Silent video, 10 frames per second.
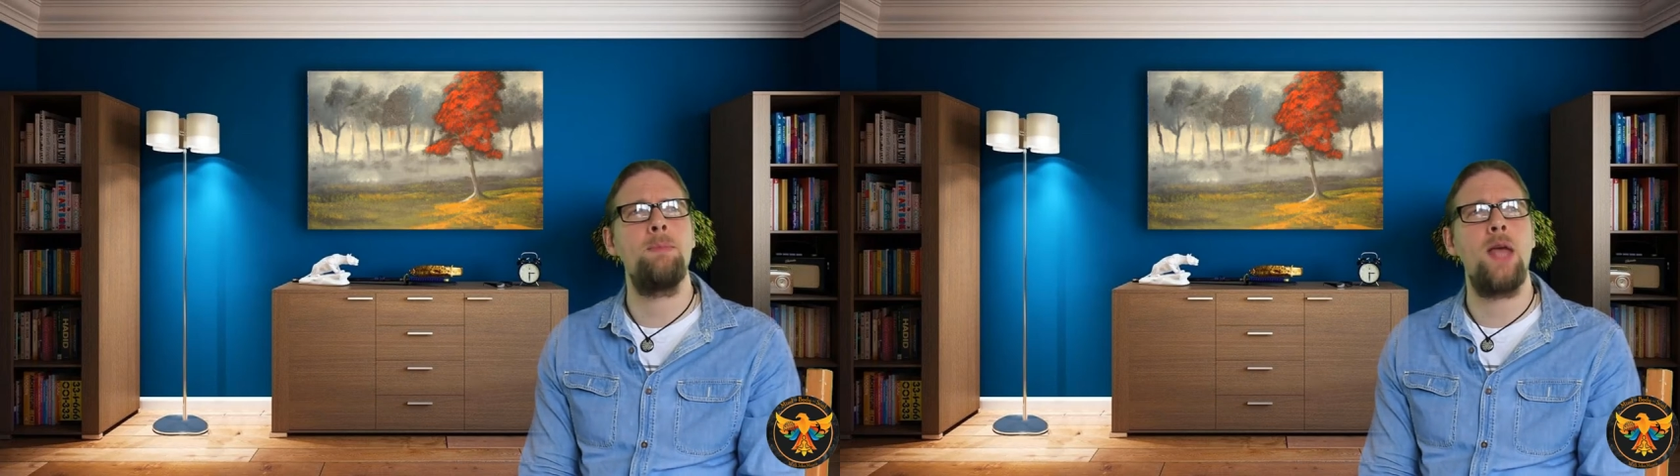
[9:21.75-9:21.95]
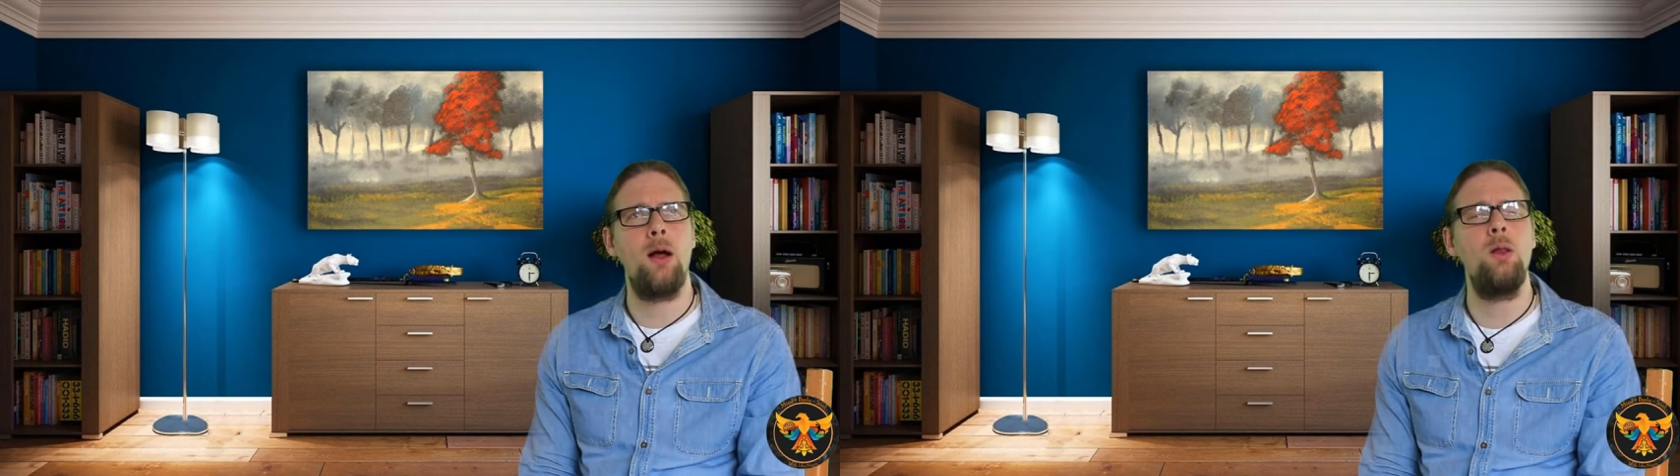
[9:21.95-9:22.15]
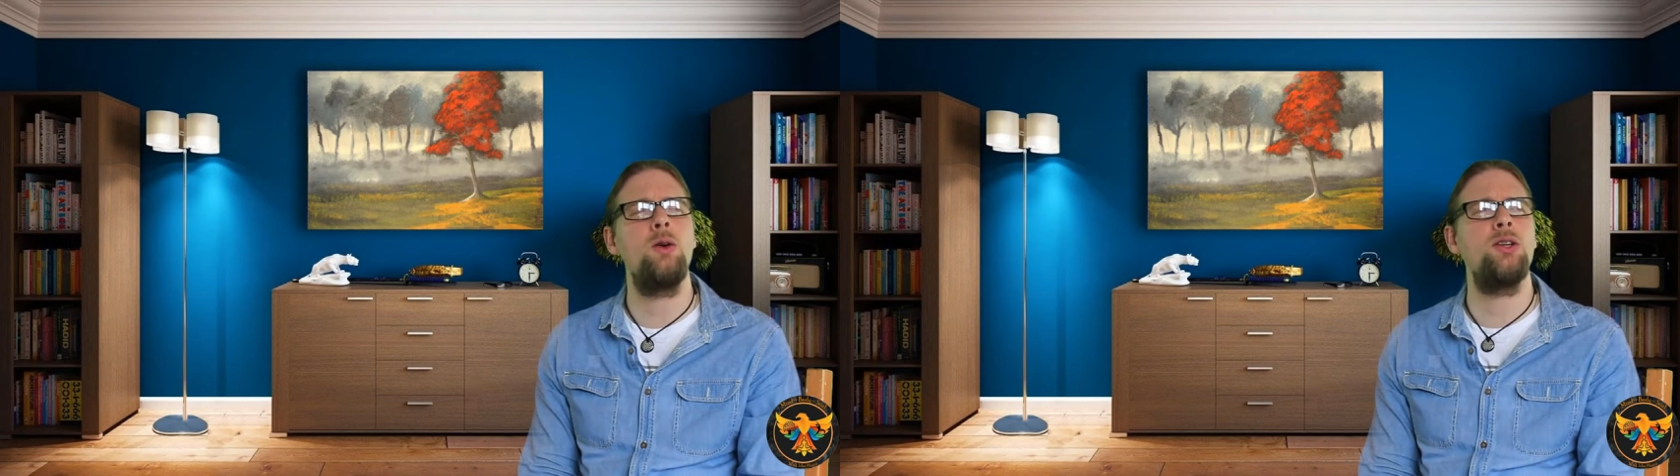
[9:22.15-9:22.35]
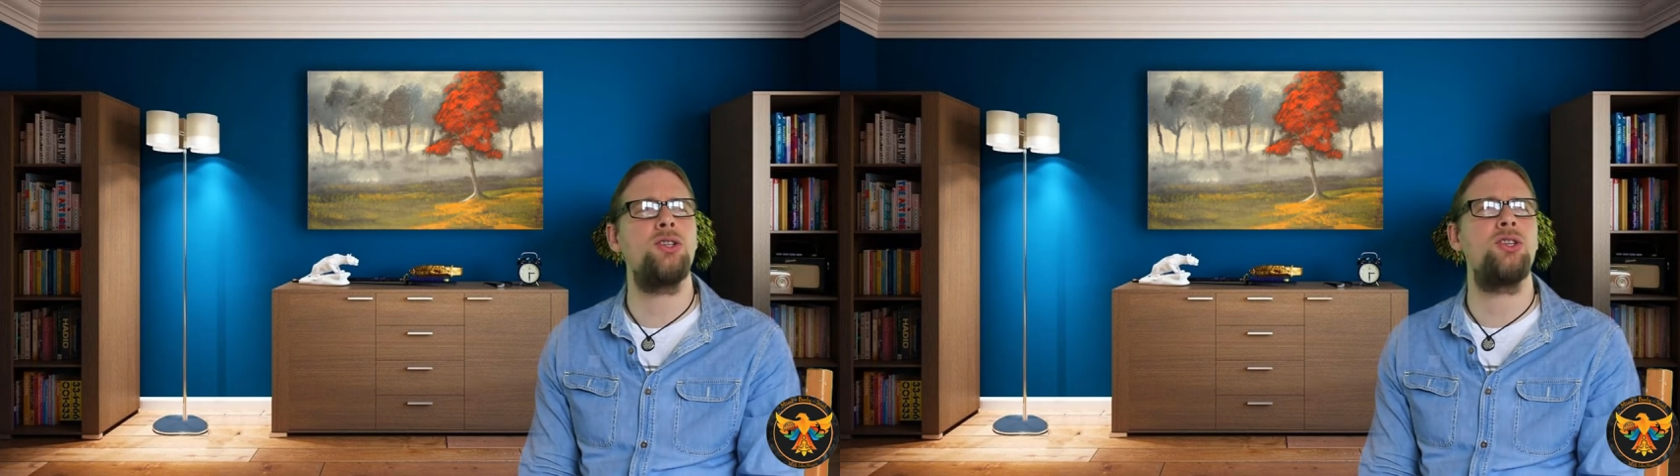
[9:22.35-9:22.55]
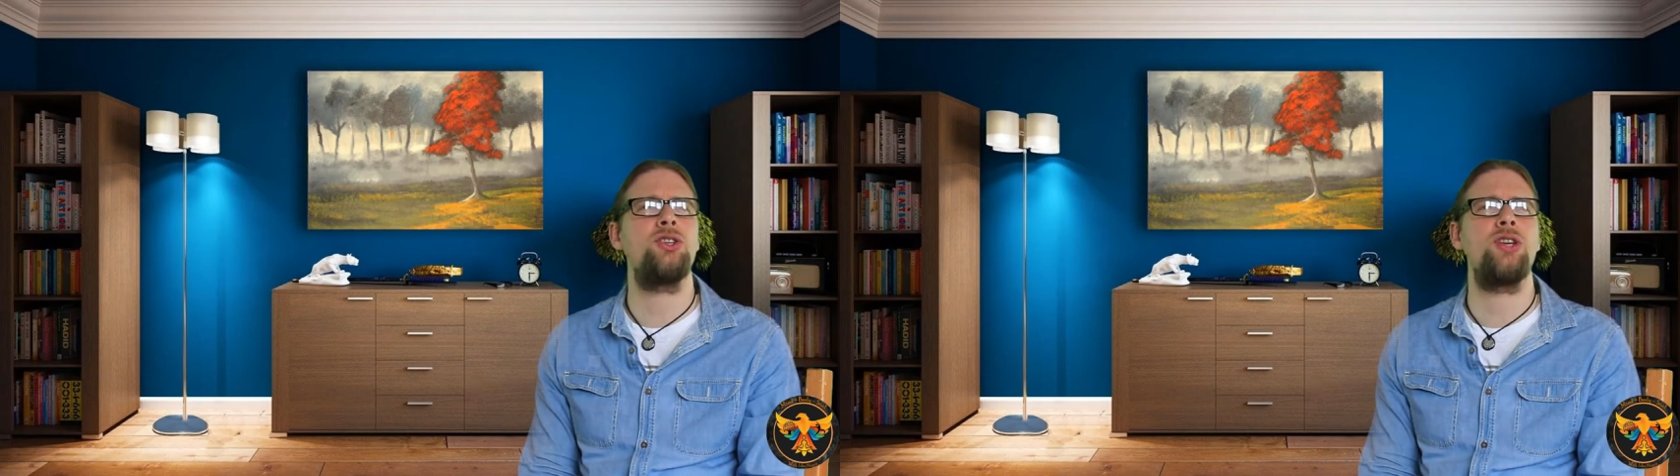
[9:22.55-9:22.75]
How long is
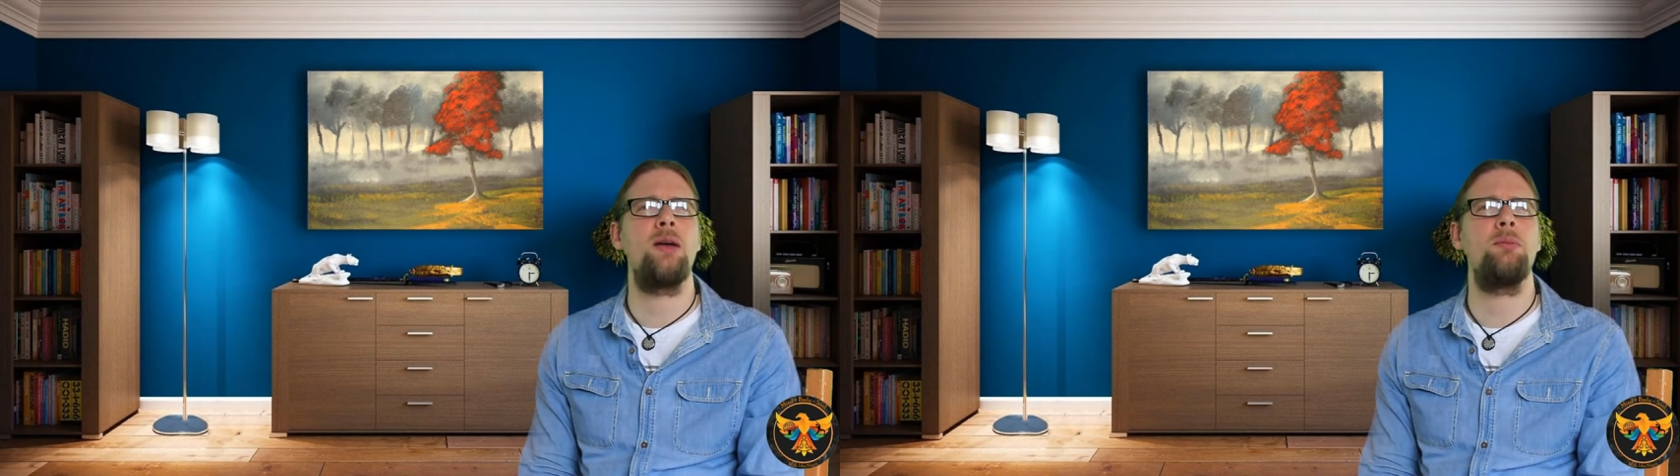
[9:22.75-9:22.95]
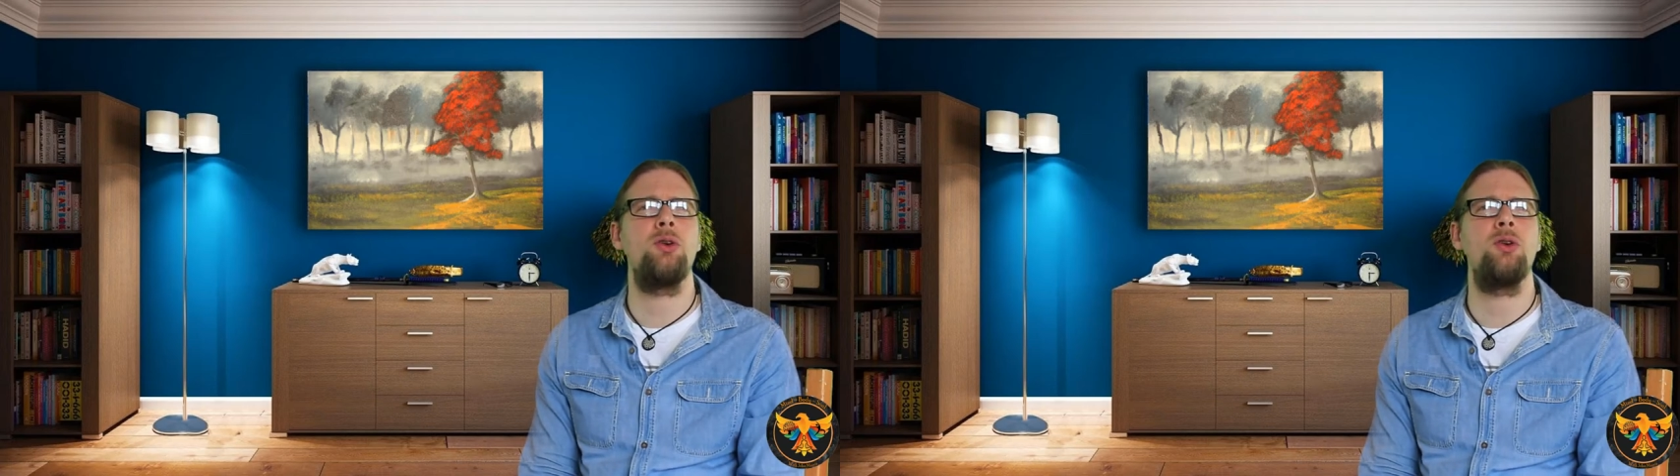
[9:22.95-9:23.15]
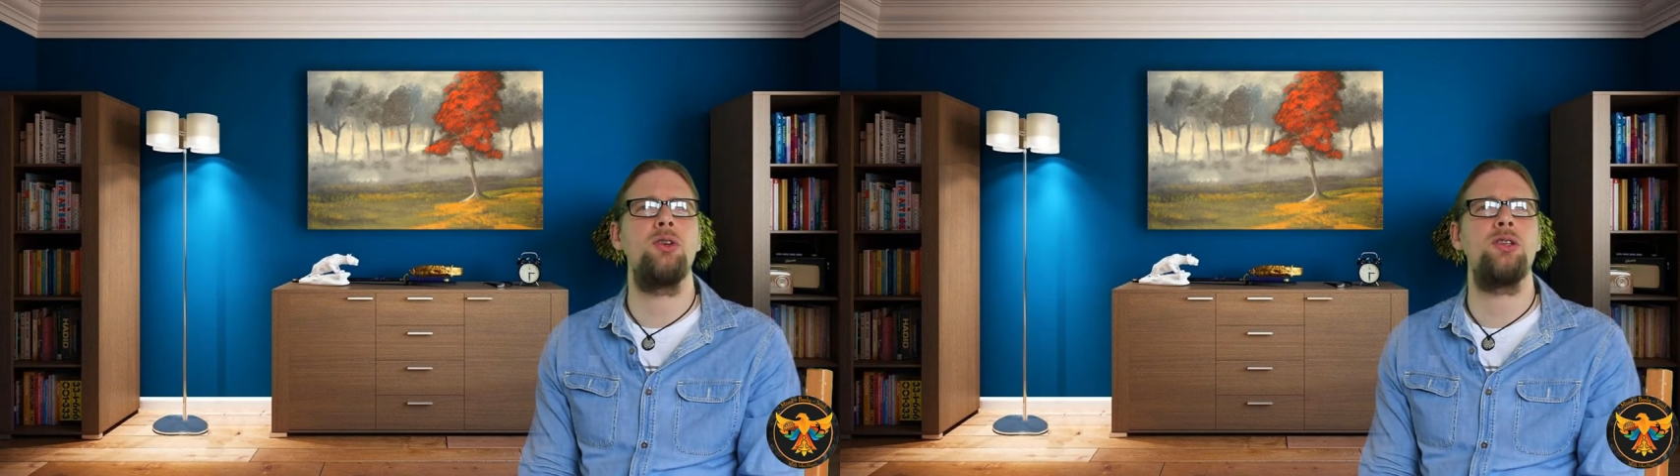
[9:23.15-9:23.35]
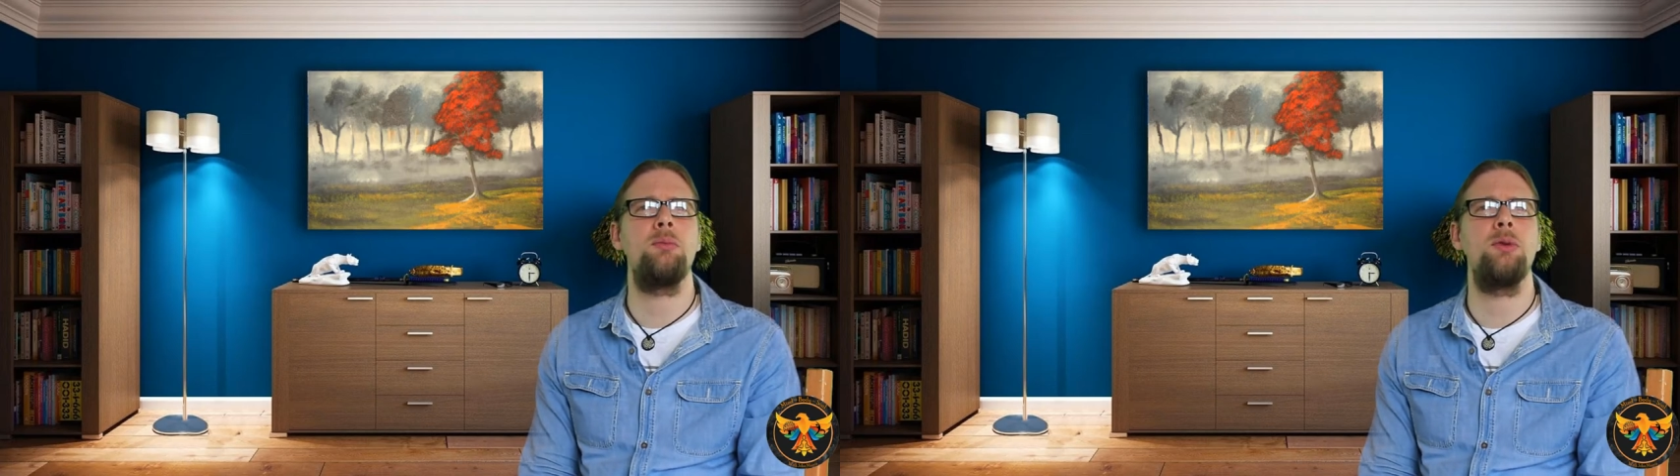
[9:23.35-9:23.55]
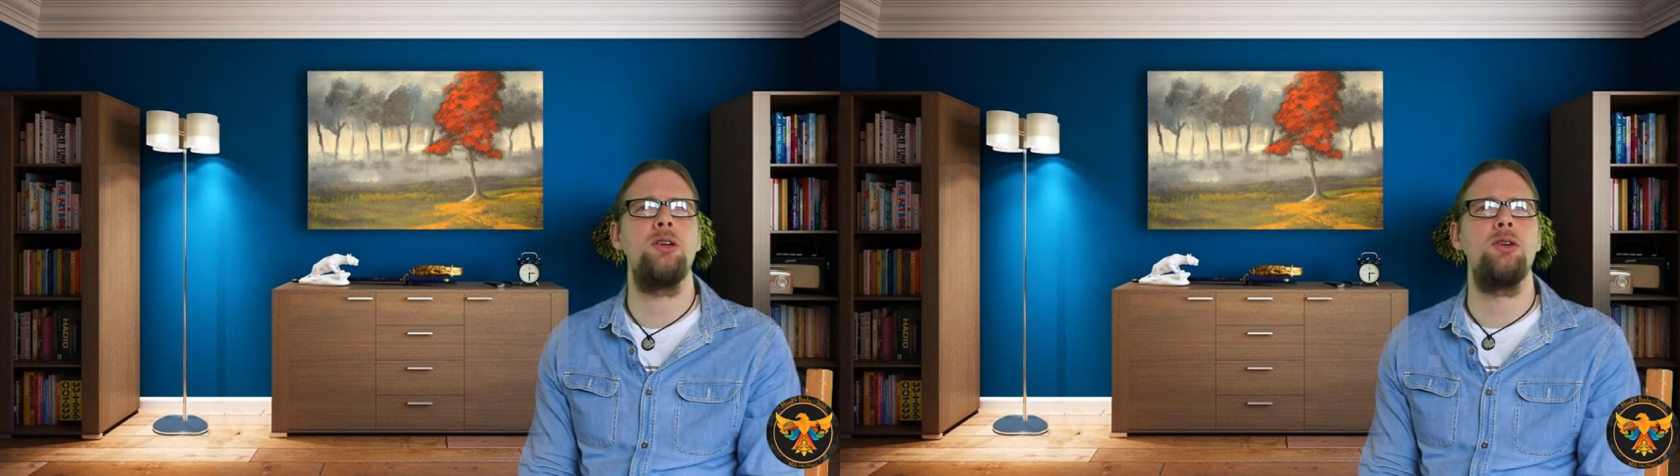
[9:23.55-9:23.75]
this assignment going to
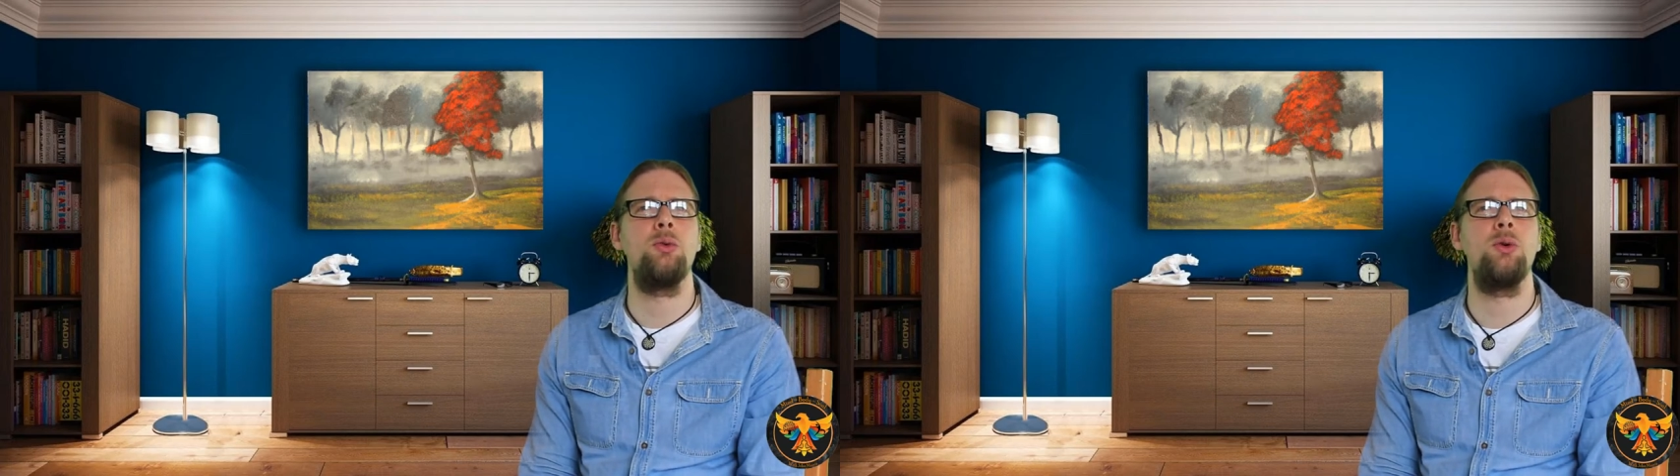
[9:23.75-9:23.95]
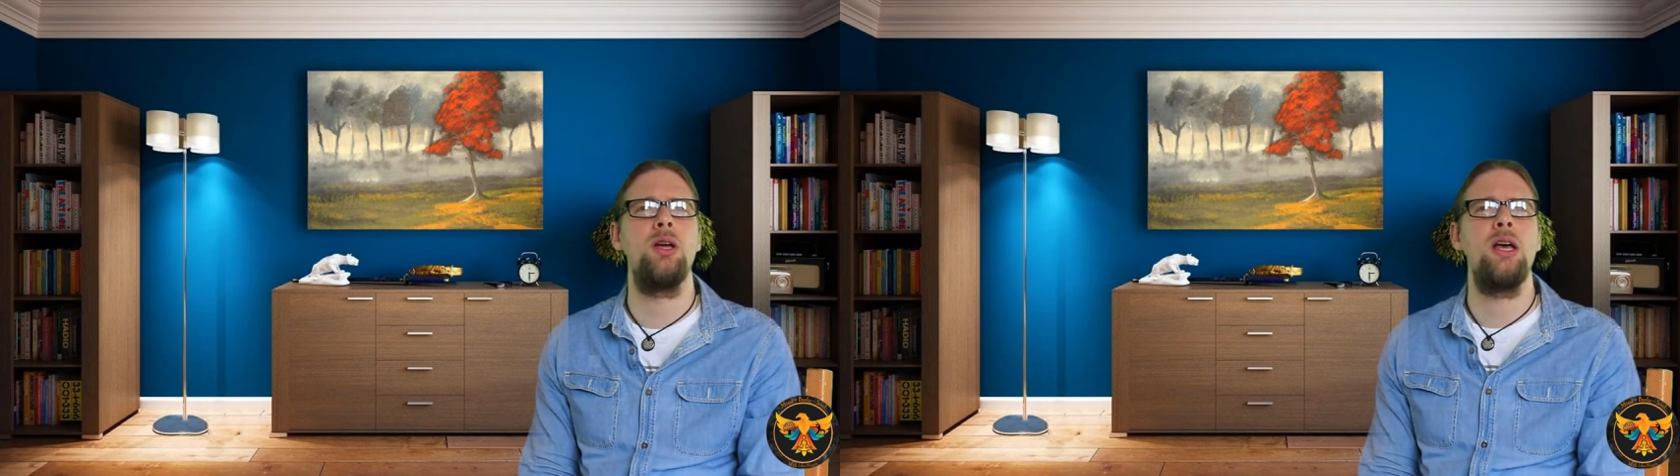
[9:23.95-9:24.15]
take me to do?